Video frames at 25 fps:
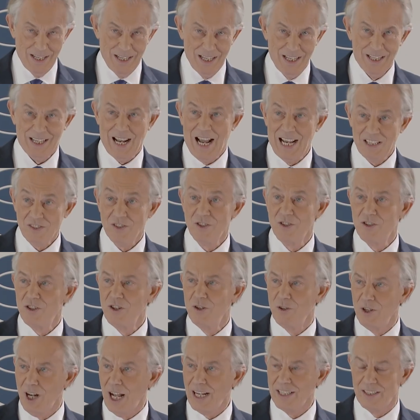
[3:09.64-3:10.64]
It hasn't
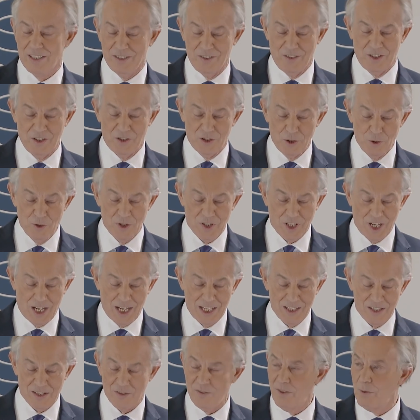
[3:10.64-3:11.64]
united the two
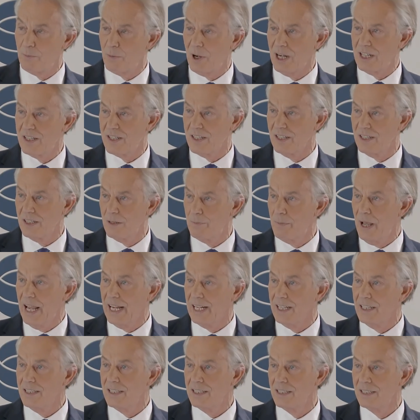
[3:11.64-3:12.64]
sides of the Brexit
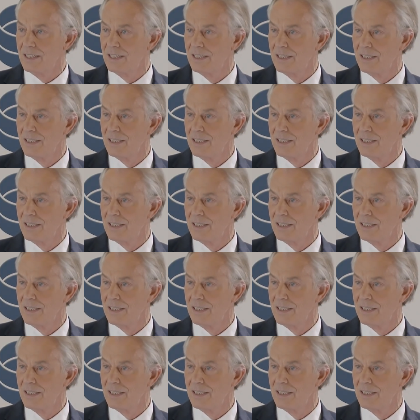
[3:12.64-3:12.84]
debate,